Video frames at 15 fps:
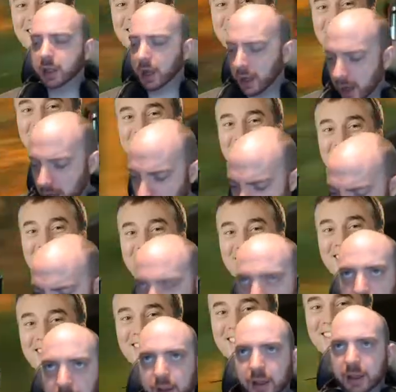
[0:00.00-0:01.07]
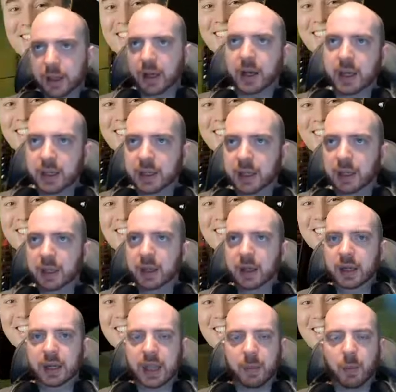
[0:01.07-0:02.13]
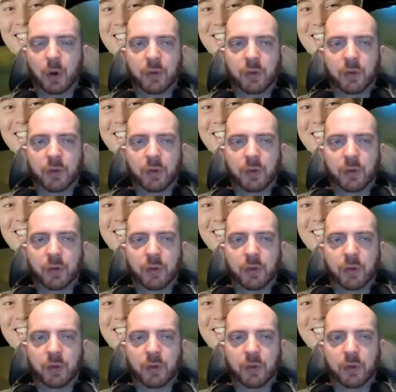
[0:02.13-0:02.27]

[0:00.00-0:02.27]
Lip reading: I need to get more